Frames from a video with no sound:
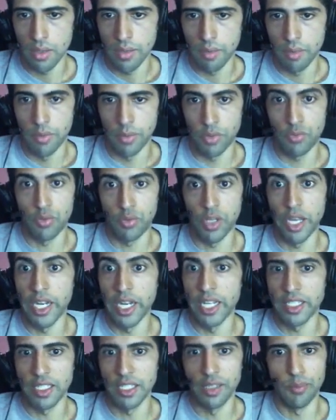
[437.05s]
But try not
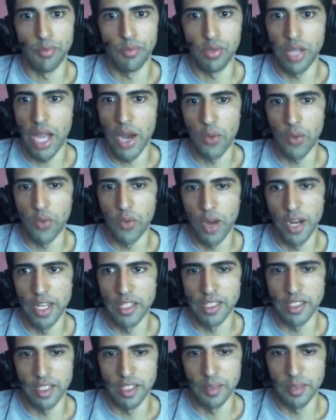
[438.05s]
to plow right
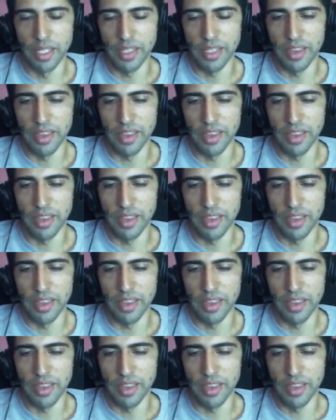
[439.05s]
into him like